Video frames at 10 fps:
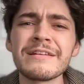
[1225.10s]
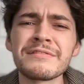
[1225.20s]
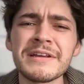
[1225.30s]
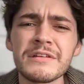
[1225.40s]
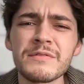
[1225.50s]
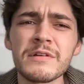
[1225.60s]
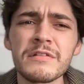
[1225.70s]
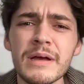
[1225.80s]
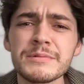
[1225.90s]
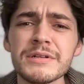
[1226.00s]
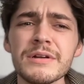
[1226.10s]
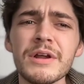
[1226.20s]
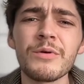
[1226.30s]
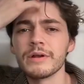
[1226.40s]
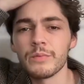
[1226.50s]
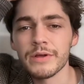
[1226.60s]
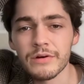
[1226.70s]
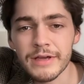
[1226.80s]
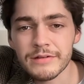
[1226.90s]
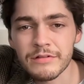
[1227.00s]
in states of exception. We don't we
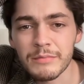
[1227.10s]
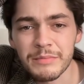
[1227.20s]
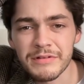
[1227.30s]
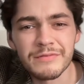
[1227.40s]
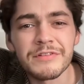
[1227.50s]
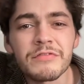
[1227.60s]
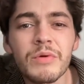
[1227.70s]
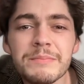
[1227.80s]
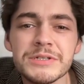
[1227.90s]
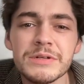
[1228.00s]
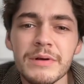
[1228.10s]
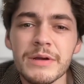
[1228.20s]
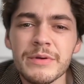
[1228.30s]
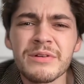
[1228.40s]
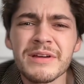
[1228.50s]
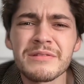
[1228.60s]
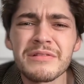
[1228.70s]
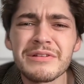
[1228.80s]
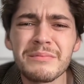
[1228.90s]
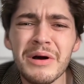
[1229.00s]
don't get those moments of disruption, right? We don't get
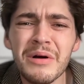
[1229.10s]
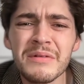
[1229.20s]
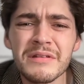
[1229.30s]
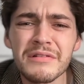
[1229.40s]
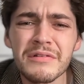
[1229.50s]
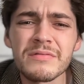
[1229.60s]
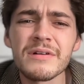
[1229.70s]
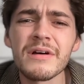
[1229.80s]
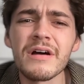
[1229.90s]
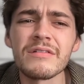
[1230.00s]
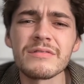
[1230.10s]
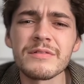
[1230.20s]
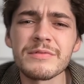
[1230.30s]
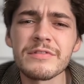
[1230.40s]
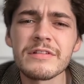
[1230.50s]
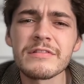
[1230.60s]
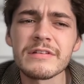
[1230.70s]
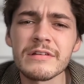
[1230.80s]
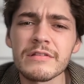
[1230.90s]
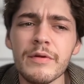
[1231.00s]
those little moments of, of, of
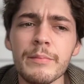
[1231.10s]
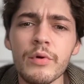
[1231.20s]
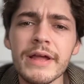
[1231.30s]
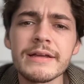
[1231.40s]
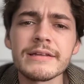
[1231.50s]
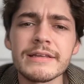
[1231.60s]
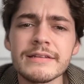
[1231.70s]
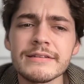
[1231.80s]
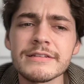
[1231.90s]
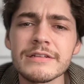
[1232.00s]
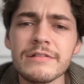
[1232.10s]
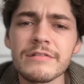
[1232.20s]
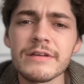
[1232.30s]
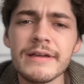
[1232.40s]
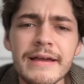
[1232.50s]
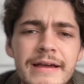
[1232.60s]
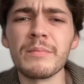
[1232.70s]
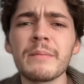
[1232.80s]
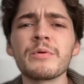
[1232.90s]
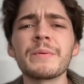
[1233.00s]
resistance, of a break in the contingency.
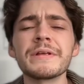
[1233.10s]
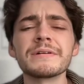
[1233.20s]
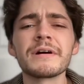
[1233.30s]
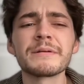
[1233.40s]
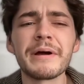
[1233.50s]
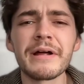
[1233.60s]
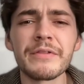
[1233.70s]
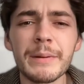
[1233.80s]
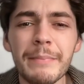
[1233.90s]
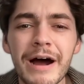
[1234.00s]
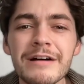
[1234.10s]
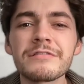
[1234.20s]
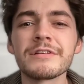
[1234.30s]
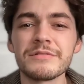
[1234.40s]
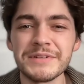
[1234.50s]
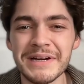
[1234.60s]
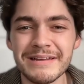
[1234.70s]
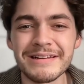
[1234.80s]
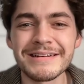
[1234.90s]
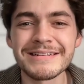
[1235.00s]
Remember when he talked about how that positive
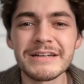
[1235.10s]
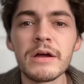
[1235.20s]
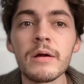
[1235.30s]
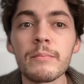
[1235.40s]
dialectic